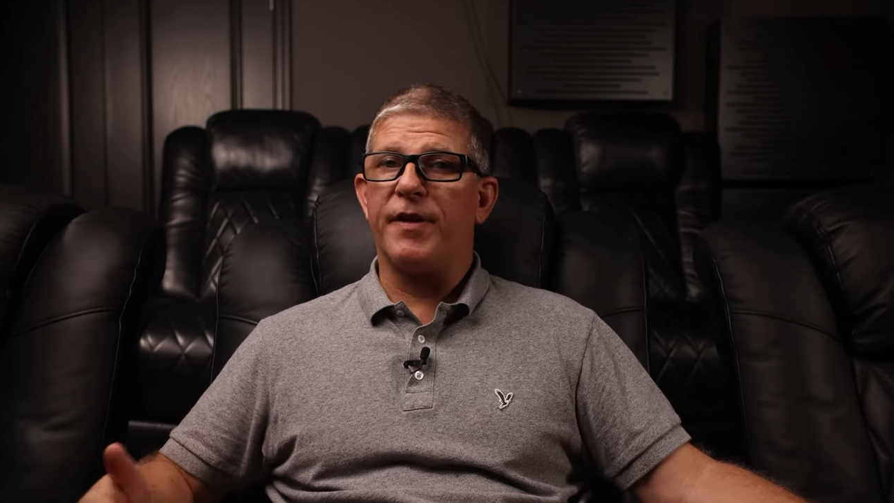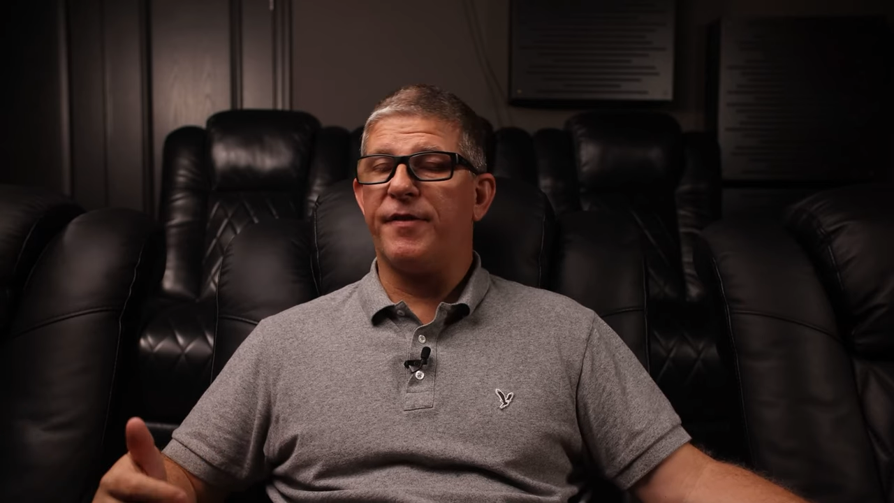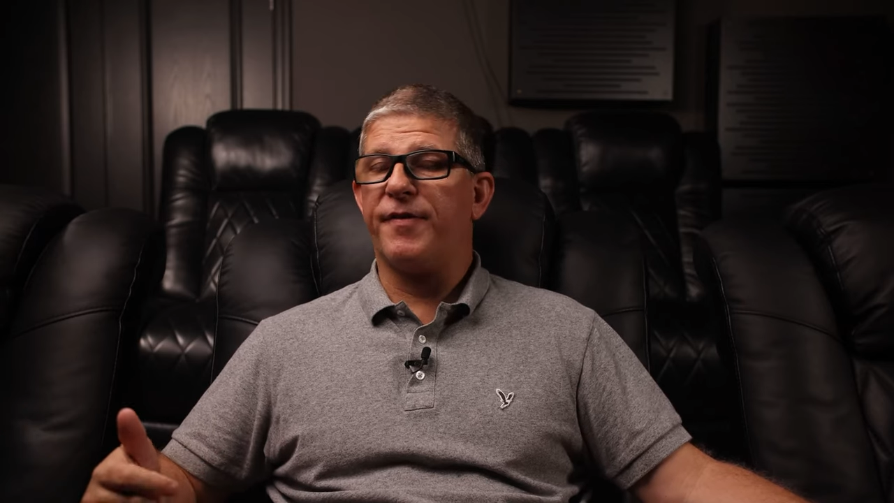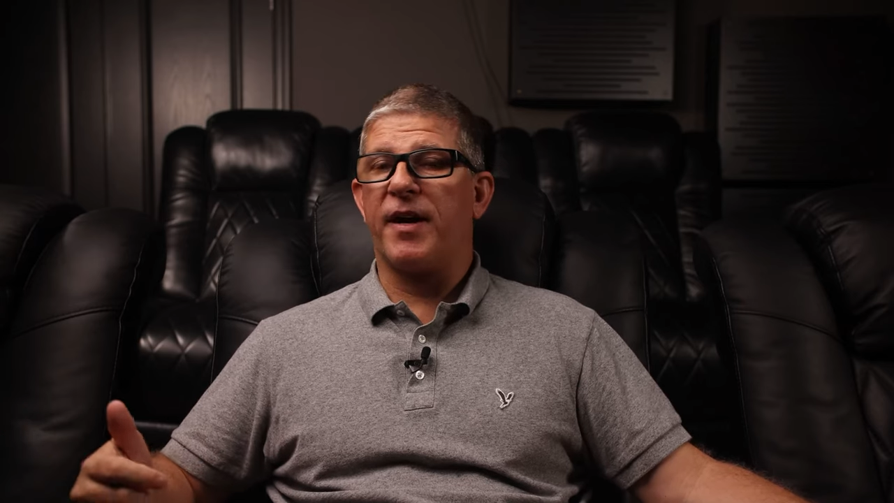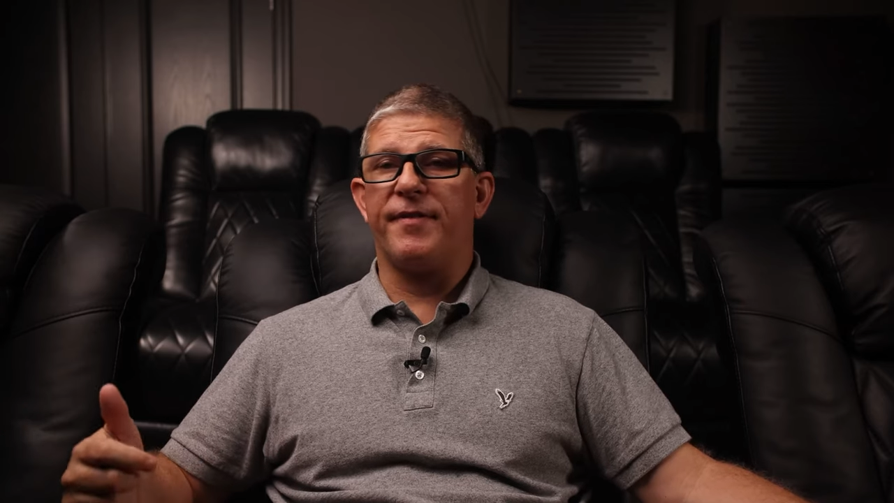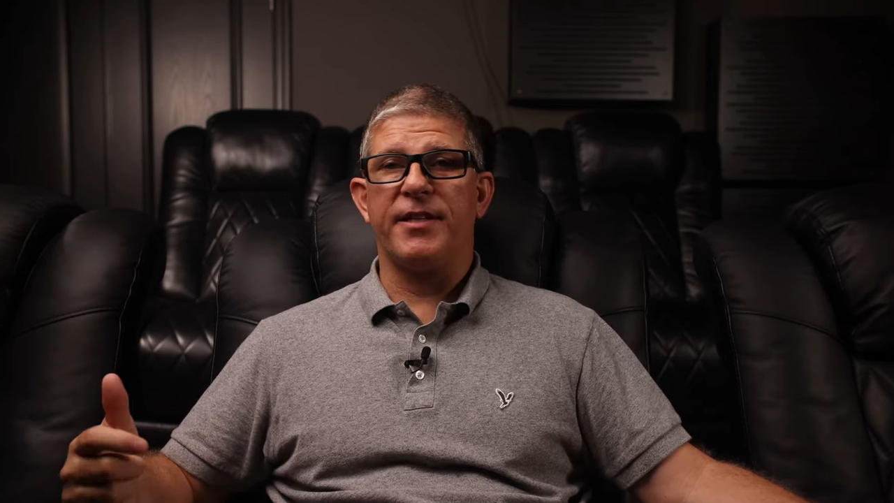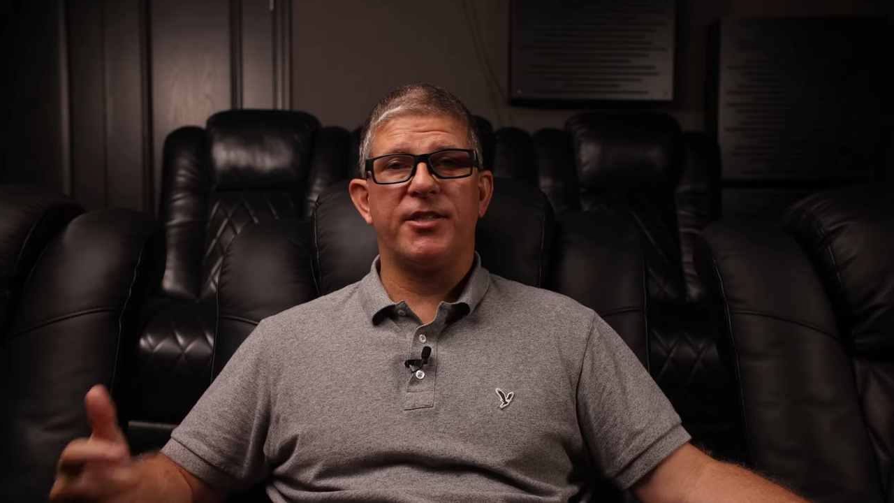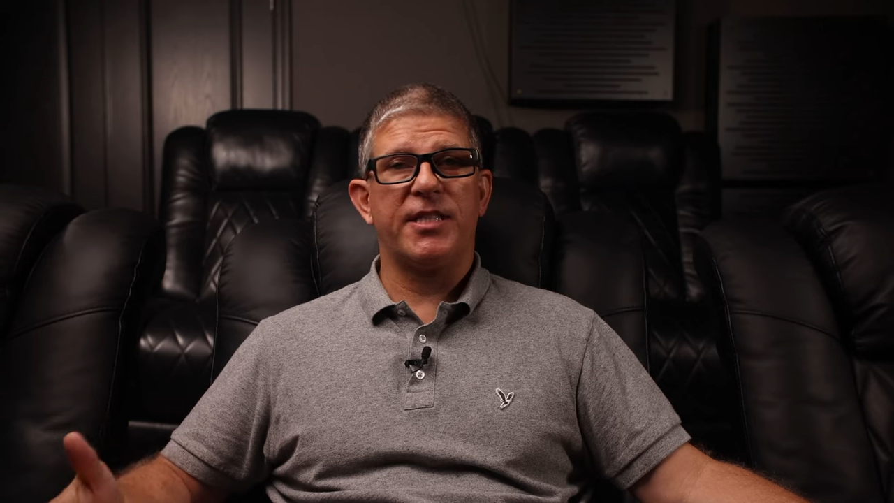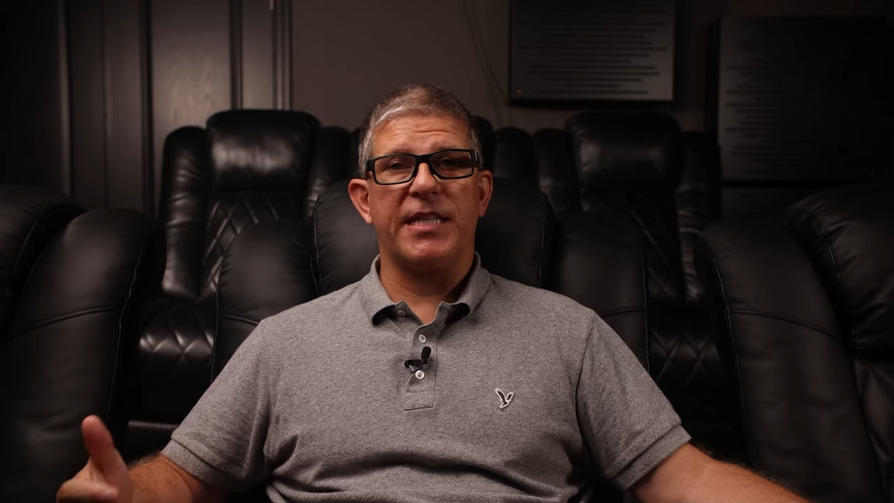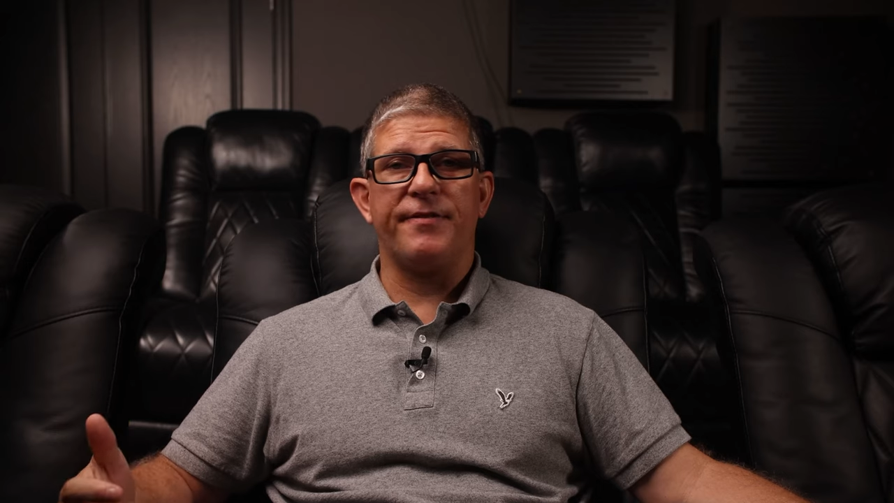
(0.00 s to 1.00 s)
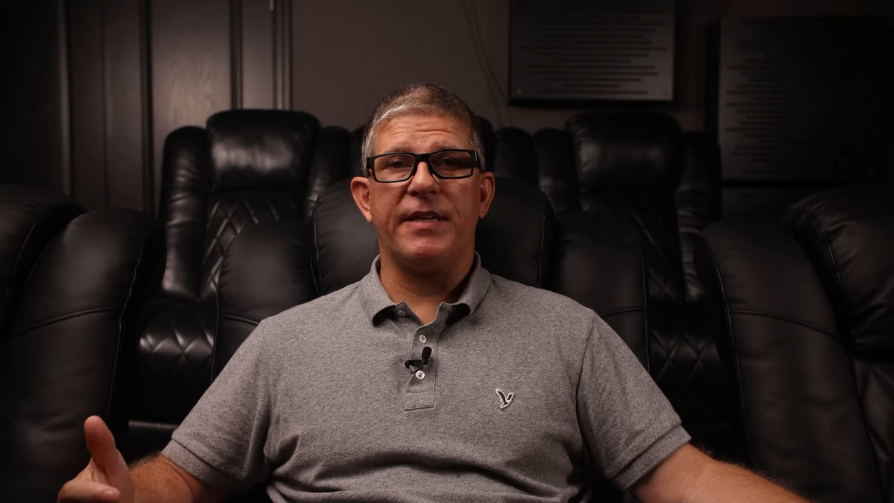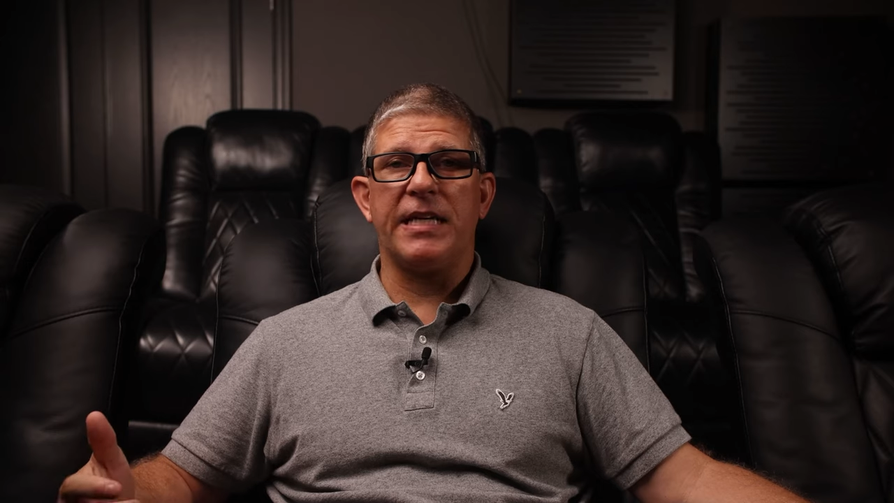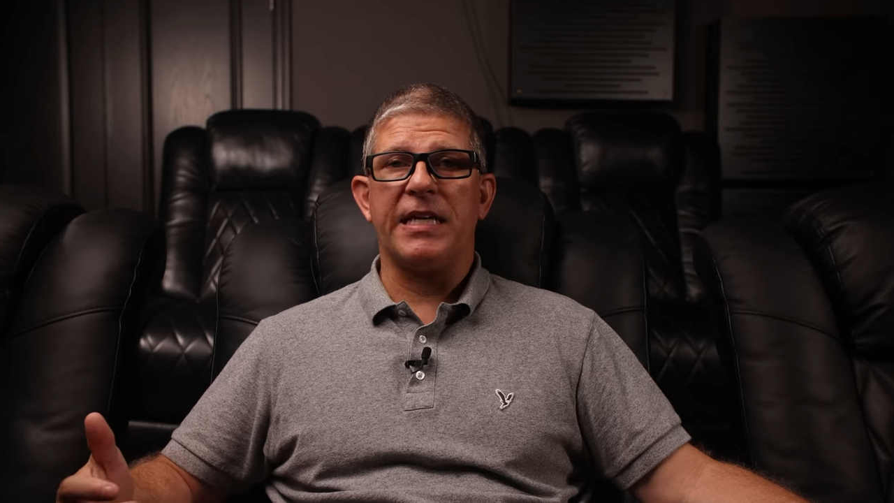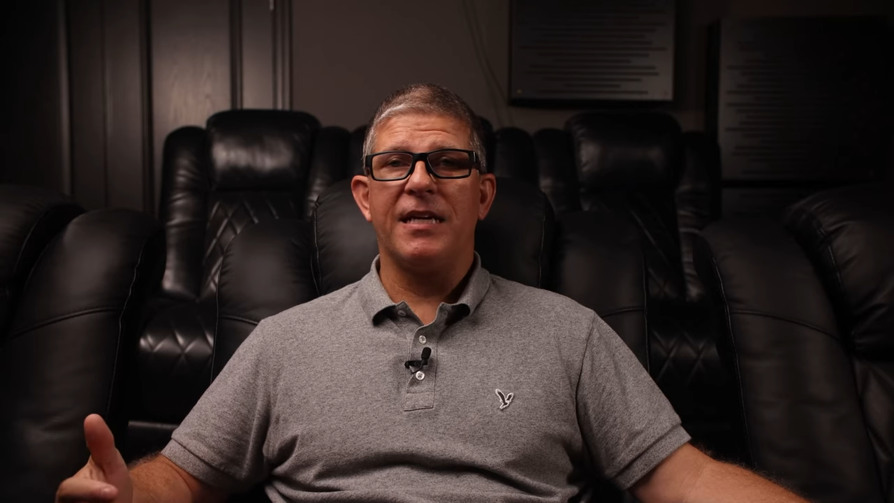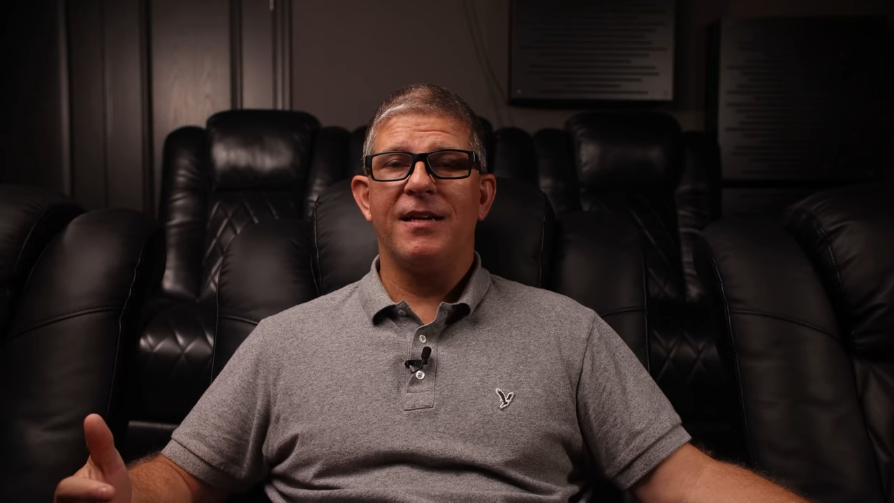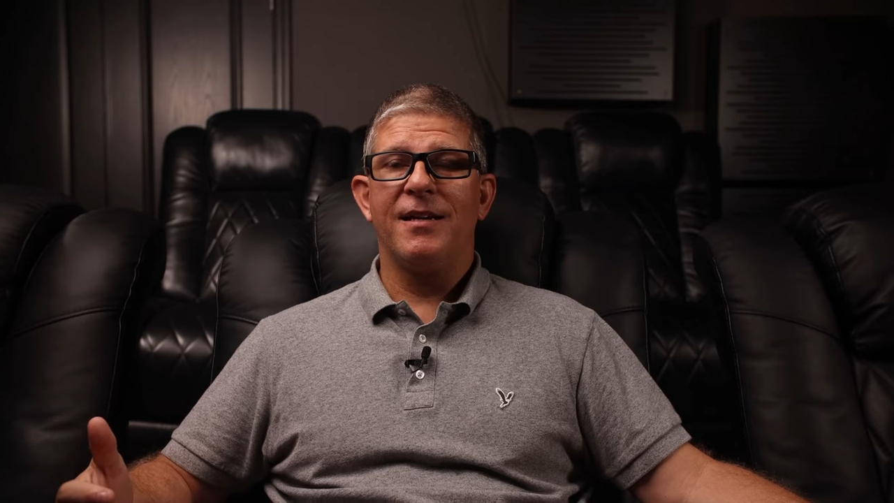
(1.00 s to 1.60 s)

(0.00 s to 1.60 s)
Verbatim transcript: 55-inch TV.